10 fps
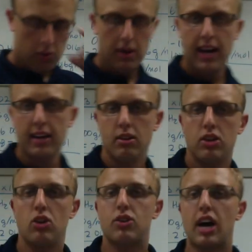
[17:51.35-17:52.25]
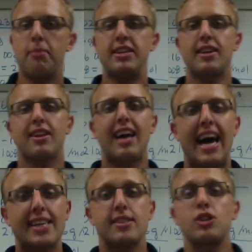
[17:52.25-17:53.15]
right, you'll come into
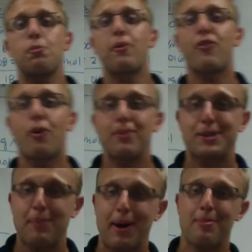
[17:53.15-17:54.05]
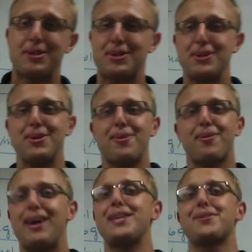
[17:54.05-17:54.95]
class and you'll perform experiment 2
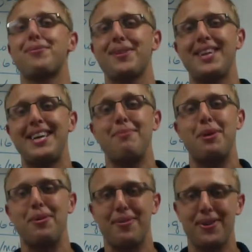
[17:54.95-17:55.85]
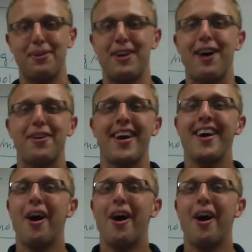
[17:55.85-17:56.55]
gracefully and beautifully without